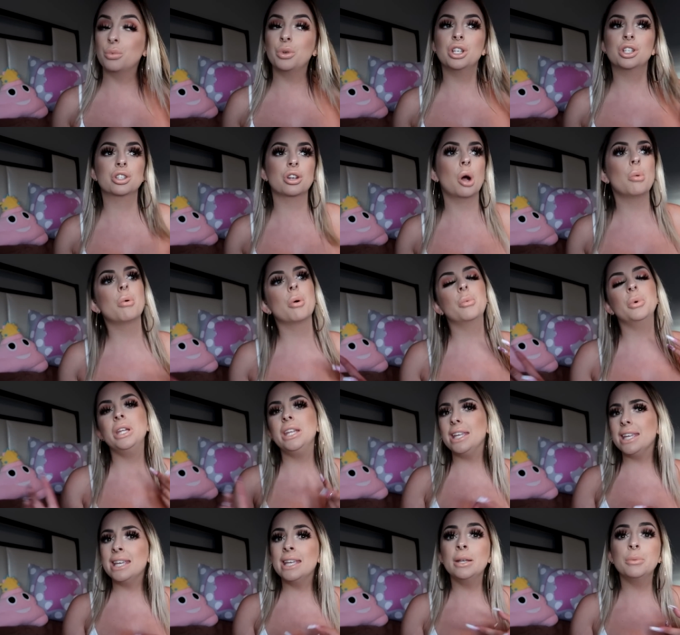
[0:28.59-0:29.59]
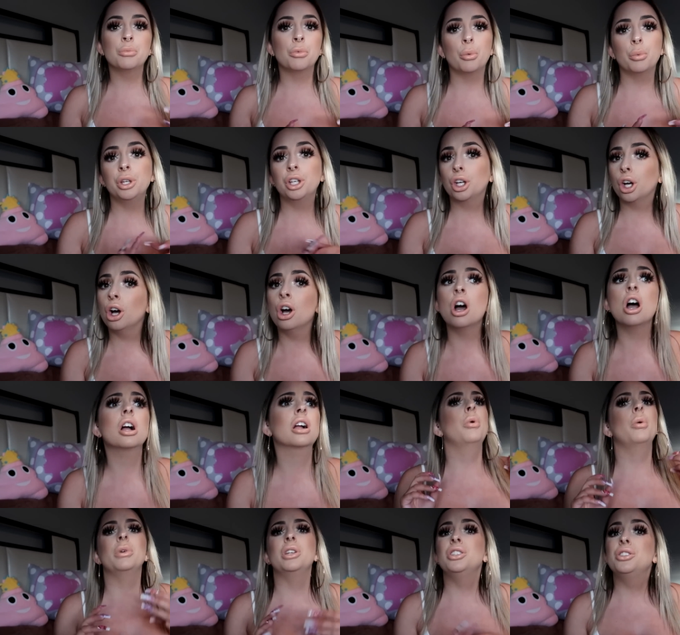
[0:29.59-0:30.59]
We show what we eat, what we
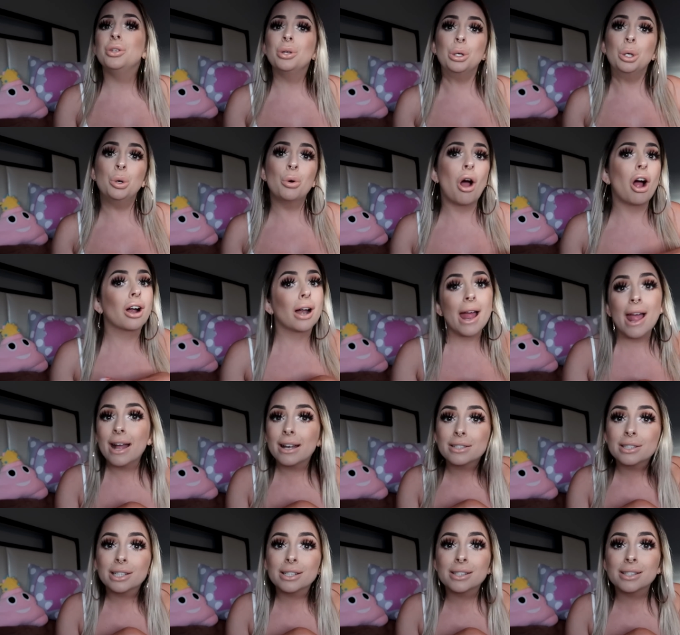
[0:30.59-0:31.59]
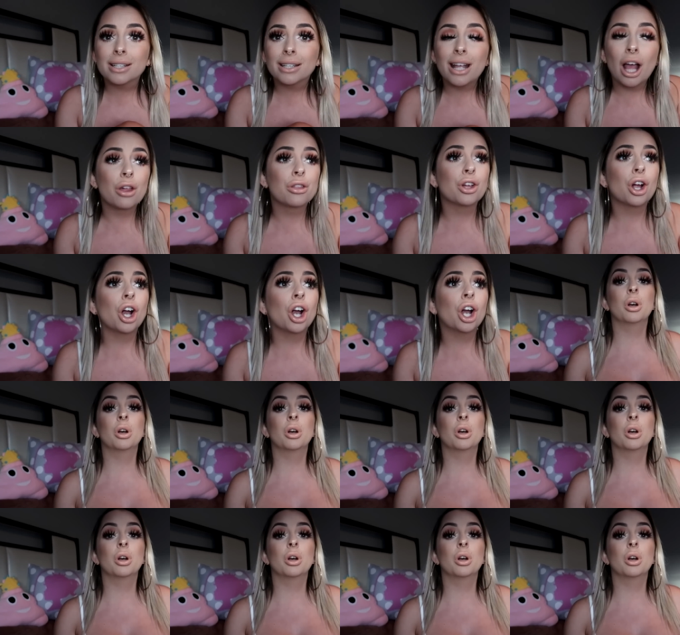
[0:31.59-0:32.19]
cook, what we do, our antics together.